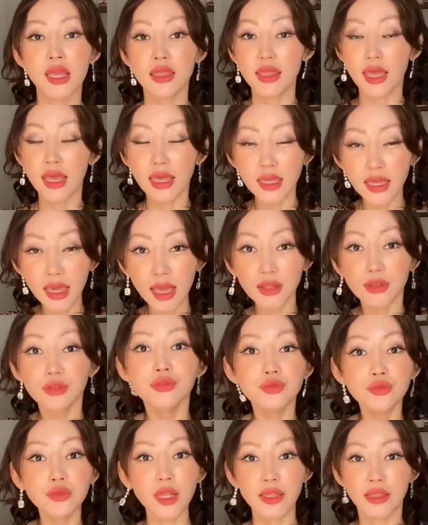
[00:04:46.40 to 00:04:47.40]
They can
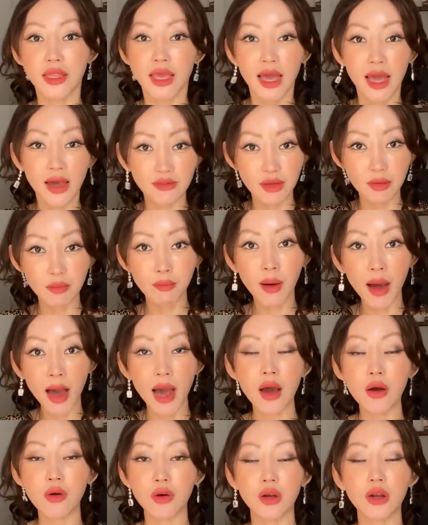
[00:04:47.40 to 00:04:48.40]
do that. They have that
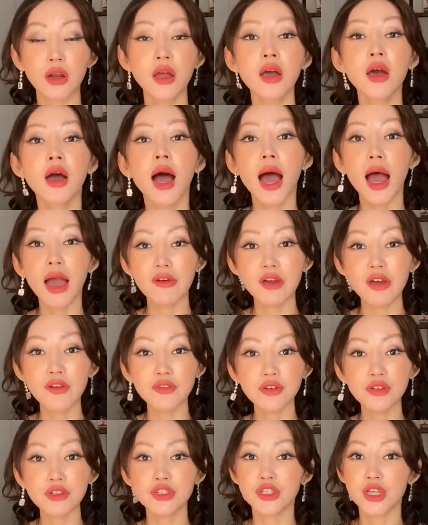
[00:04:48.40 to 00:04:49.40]
power.
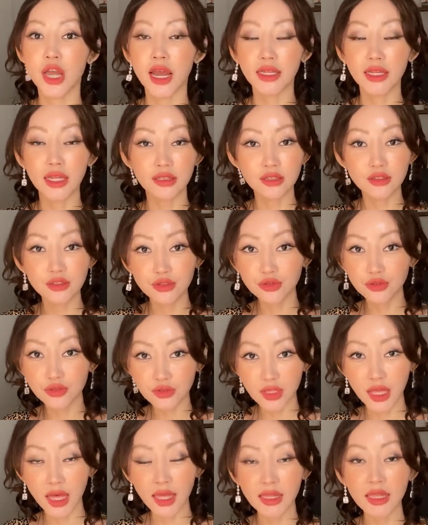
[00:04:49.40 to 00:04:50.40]
However, China doesn't do
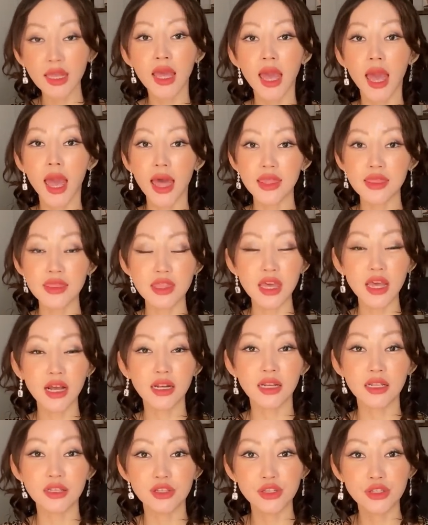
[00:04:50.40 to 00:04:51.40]
that. And they
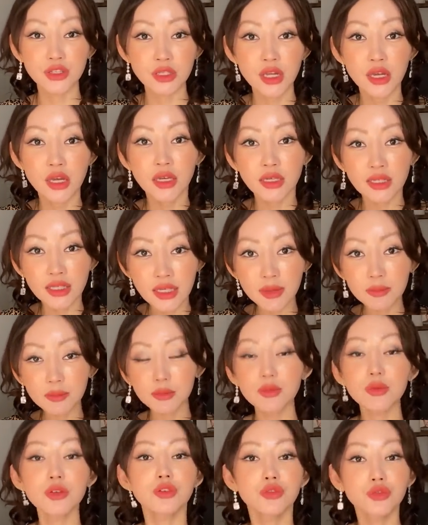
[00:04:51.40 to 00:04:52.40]
are just keep
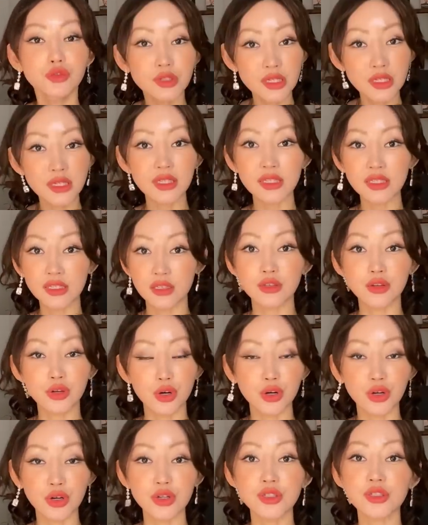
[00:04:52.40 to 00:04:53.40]
using these
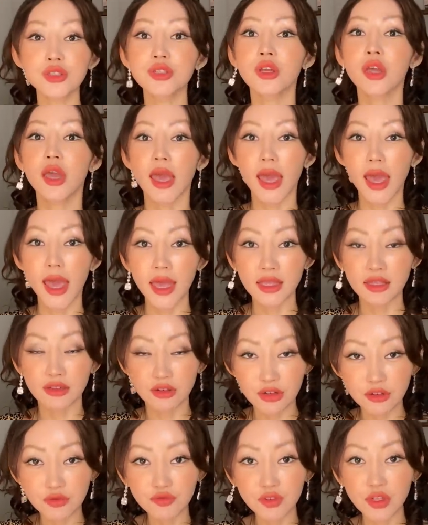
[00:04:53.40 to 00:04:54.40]
girls and
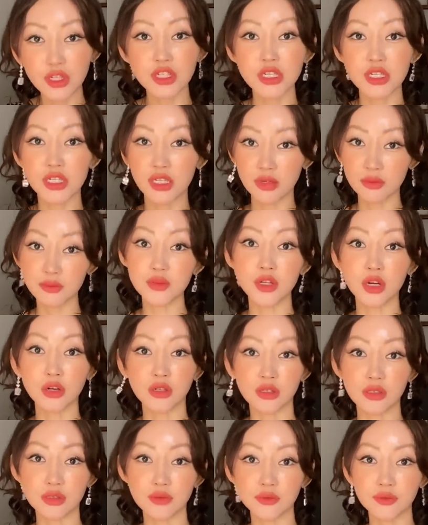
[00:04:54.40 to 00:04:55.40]
enriching Kim Jong-un.